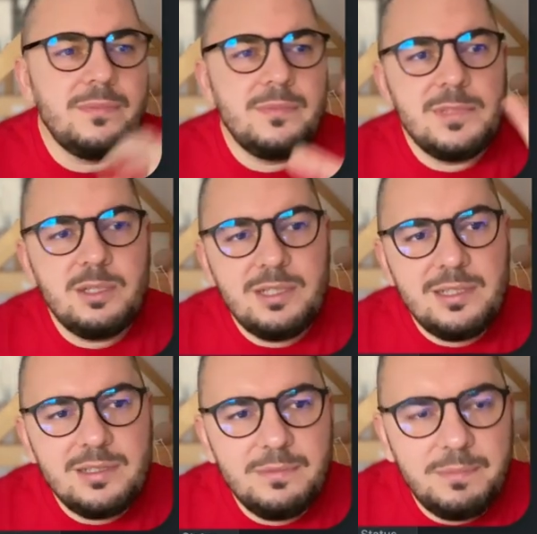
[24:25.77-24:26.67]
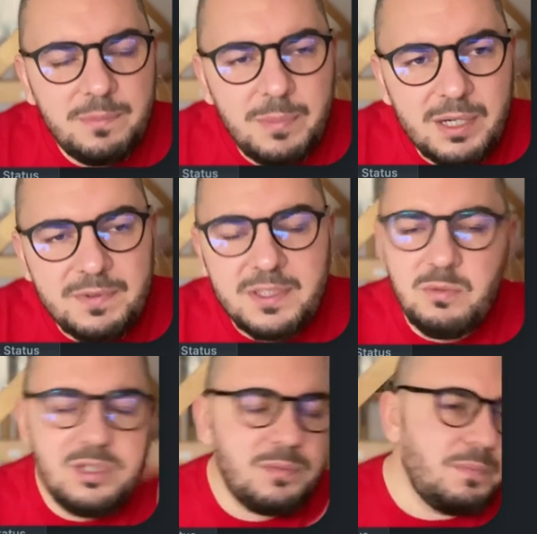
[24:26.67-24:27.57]
So this is a bug fix.
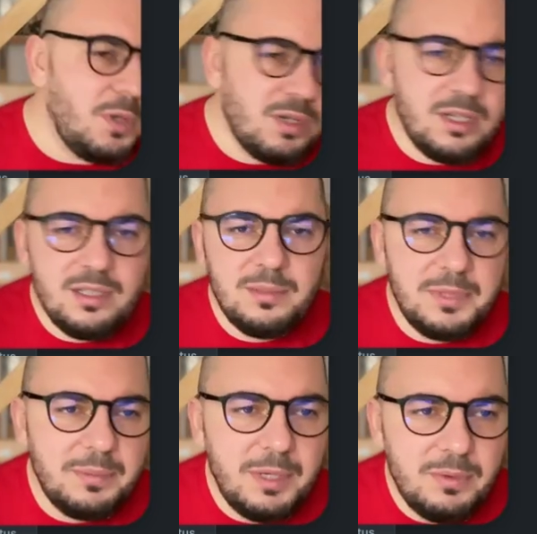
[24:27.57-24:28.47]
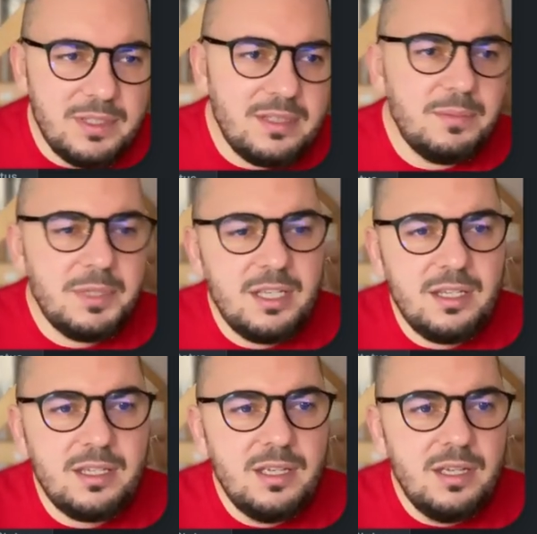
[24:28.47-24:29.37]
We spoke a little bit about this in the
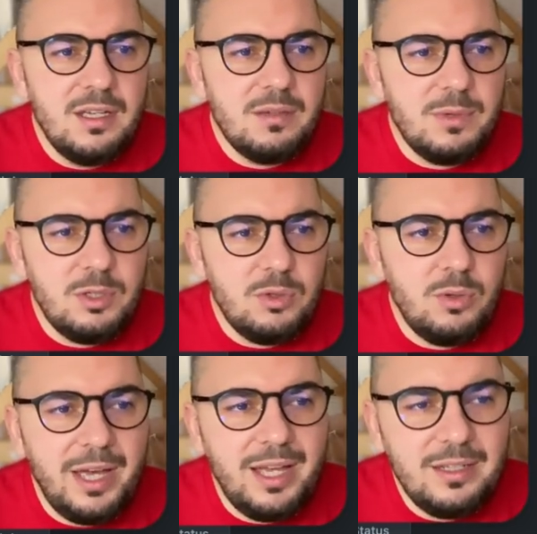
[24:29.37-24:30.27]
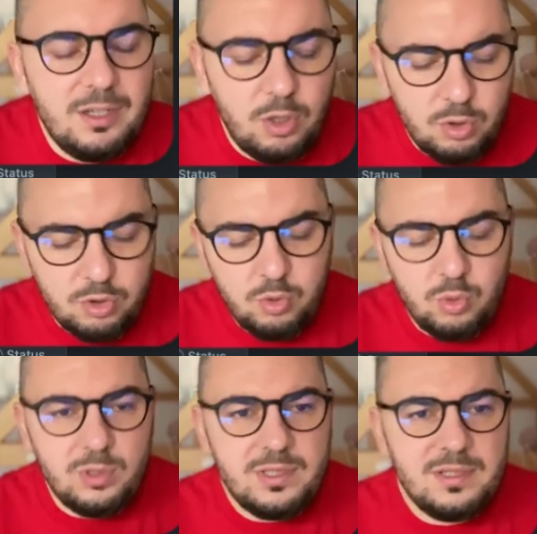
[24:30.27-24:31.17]
beginning when you added all
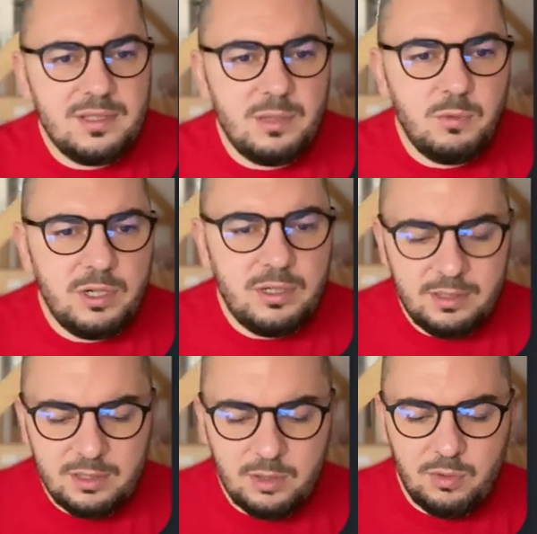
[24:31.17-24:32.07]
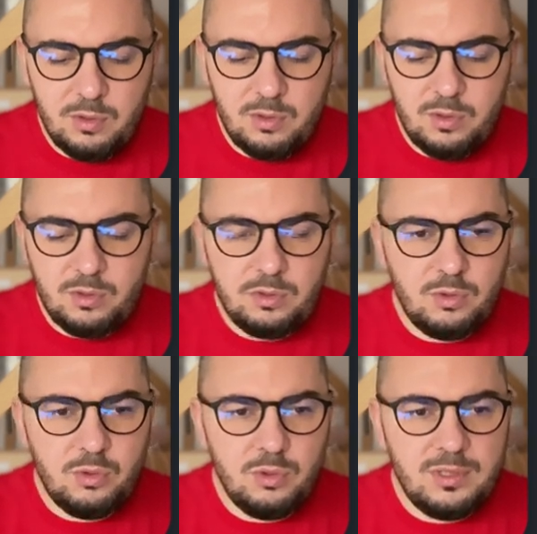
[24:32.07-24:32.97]
tools somewhere. So all
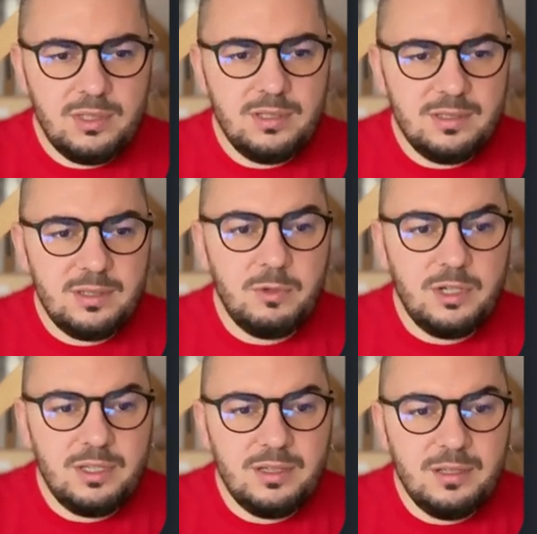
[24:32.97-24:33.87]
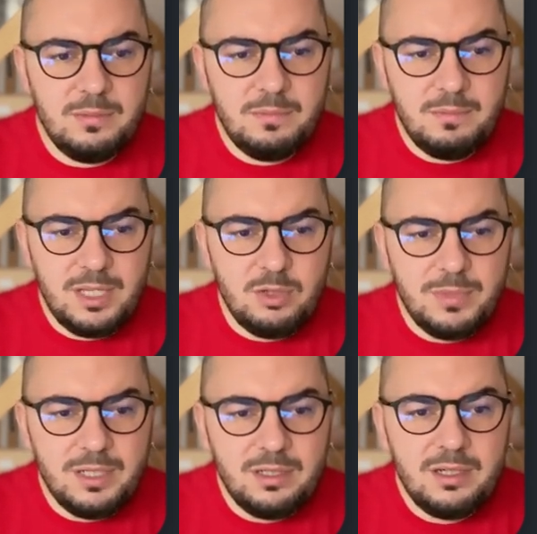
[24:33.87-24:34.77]
tools somewhere in the menu
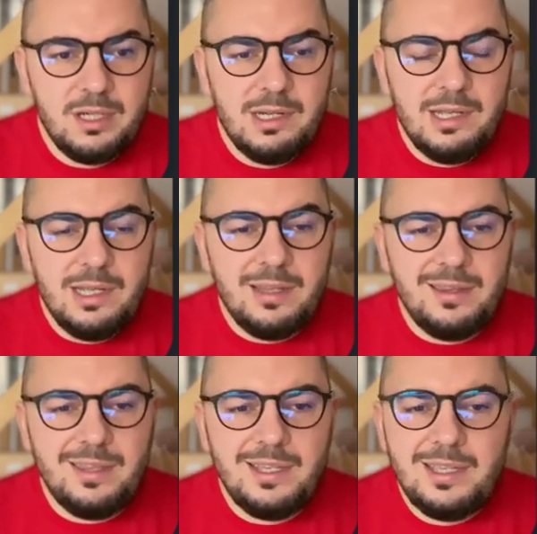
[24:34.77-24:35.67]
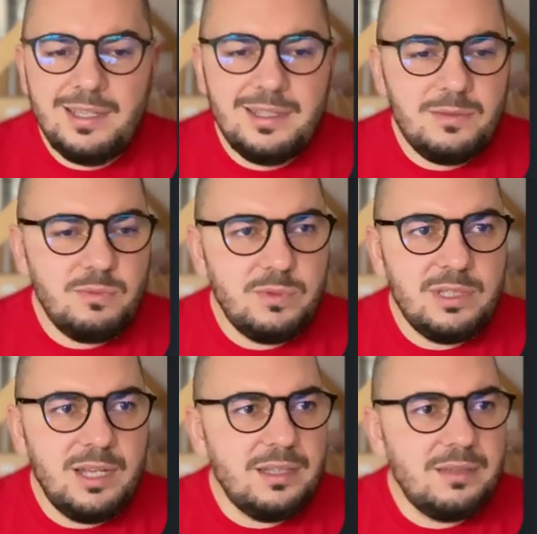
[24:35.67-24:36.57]
builder. This would
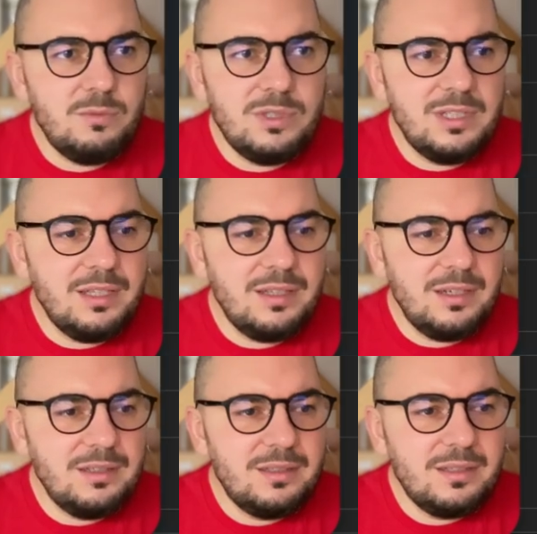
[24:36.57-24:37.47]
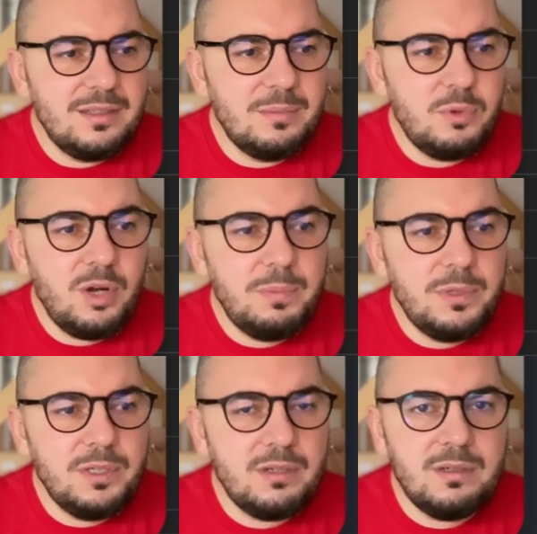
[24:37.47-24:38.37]
not render the
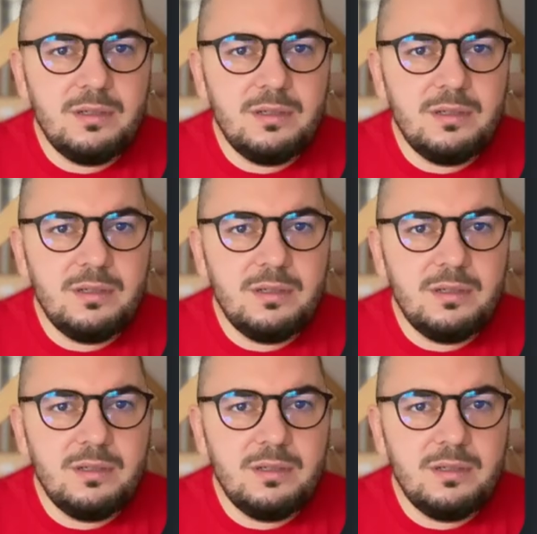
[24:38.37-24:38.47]
proper.